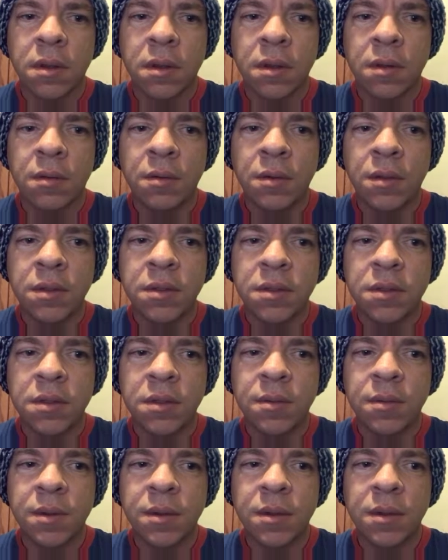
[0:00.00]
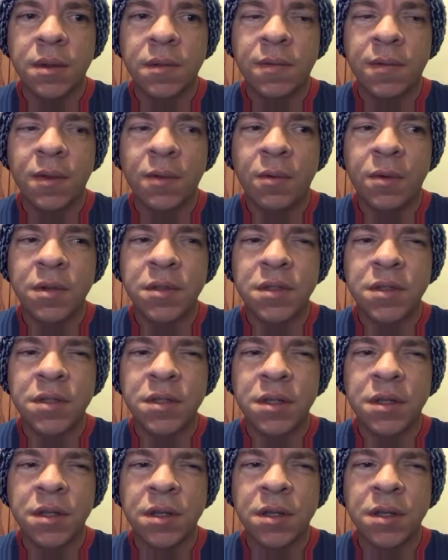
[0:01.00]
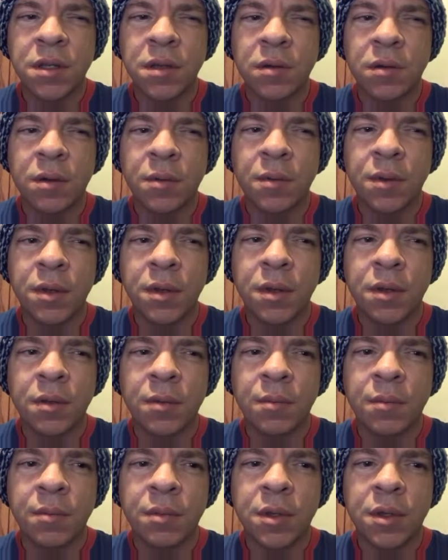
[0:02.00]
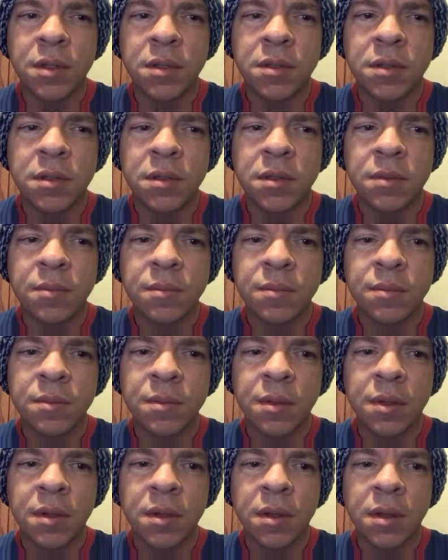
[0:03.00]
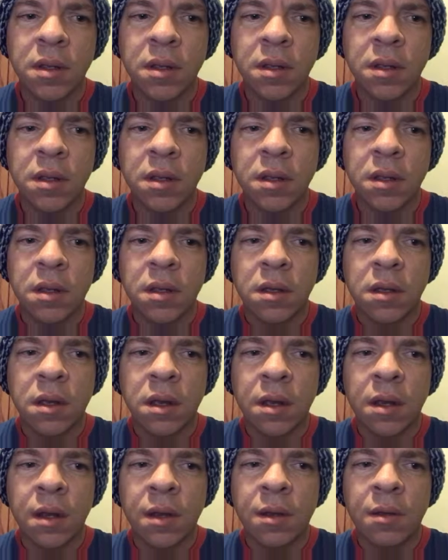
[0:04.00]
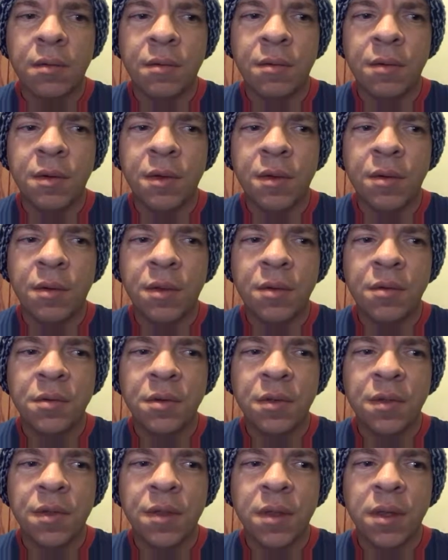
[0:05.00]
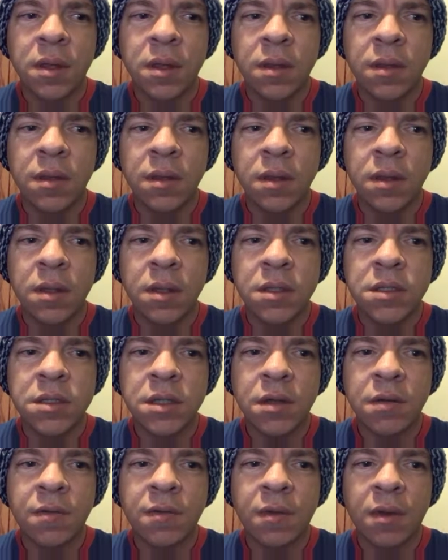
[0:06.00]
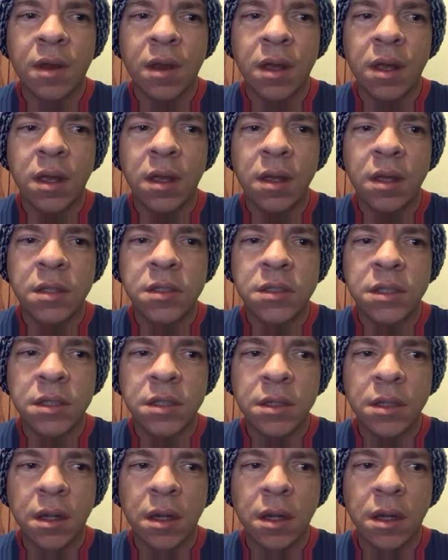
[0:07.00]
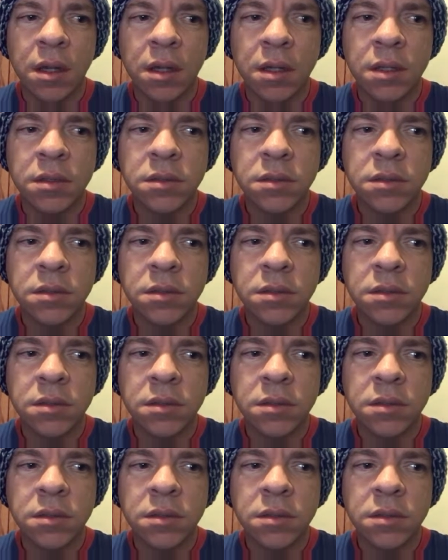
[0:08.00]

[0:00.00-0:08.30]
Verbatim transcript: no reason, I mean, if they weren't such a good deal, I wouldn't get them, because, um, but, and I don't agree with the Chick-fil-A agenda.